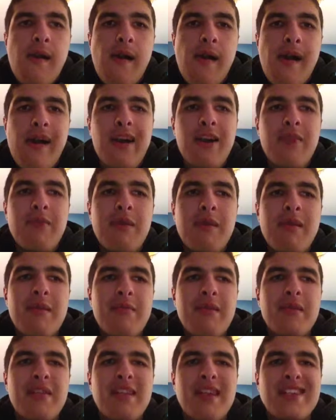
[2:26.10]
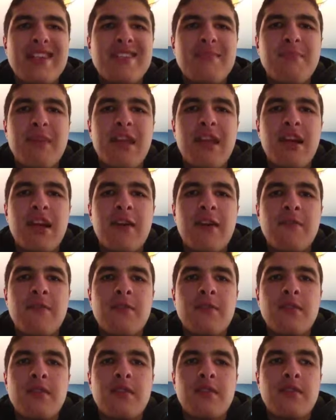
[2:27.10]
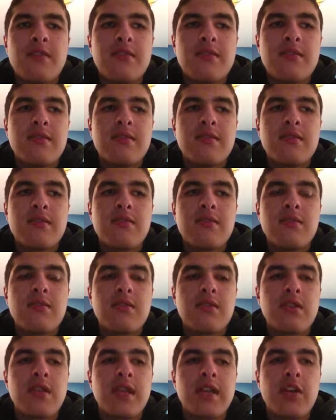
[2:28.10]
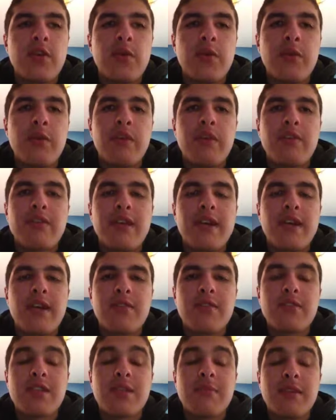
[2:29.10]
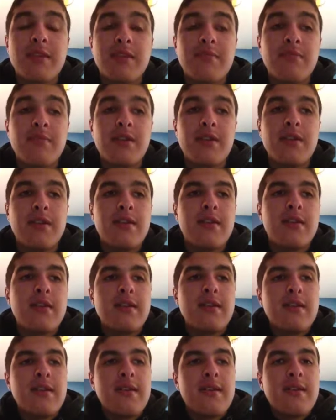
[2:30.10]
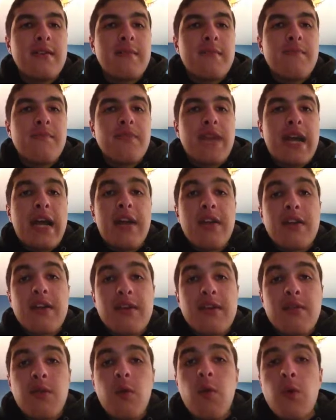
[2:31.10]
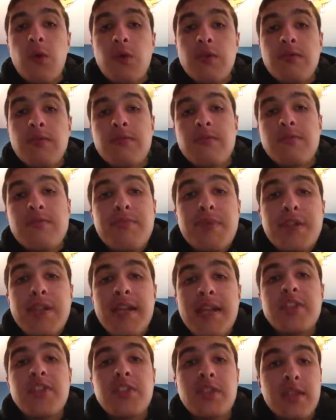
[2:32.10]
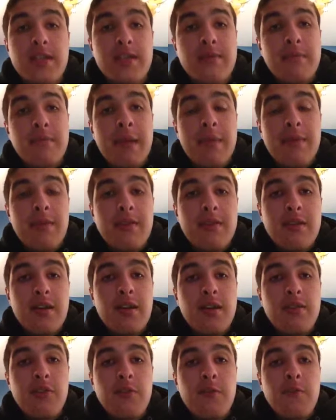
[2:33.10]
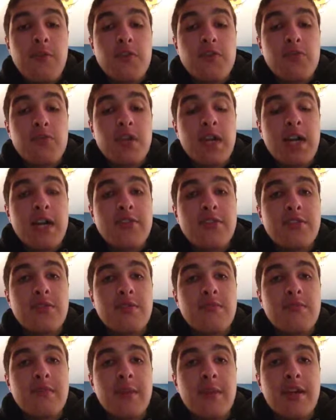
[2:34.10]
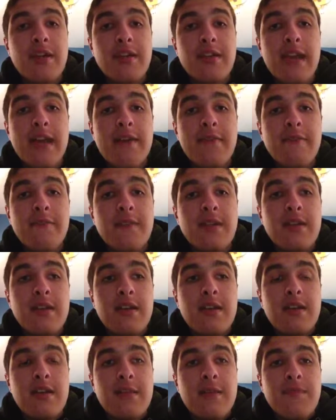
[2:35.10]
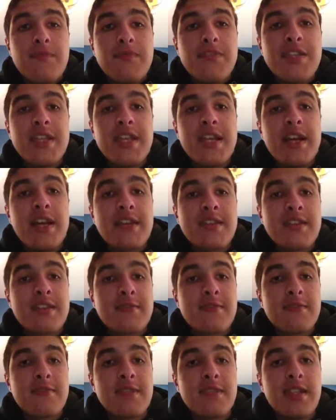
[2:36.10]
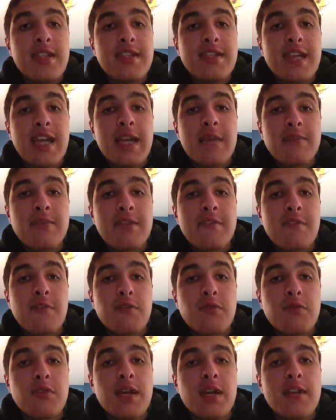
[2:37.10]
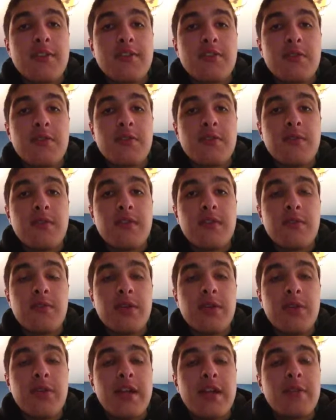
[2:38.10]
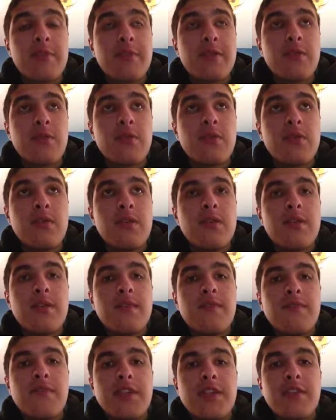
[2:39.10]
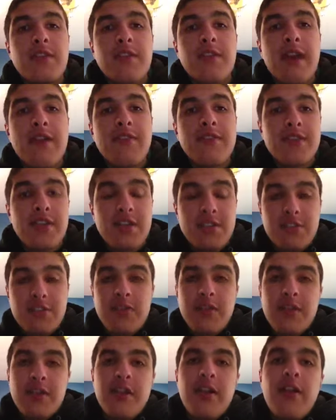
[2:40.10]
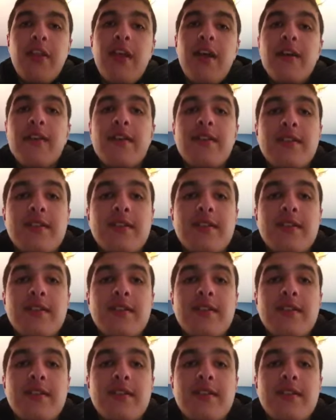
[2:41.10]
I don't know, maybe that a spin-off or a WiiWare title or something, but I don't know. Or potentially maybe a new virtual console. Maybe they could have DS games as a virtual console on the Wii U. That could be cool. You have the touchscreen and all that.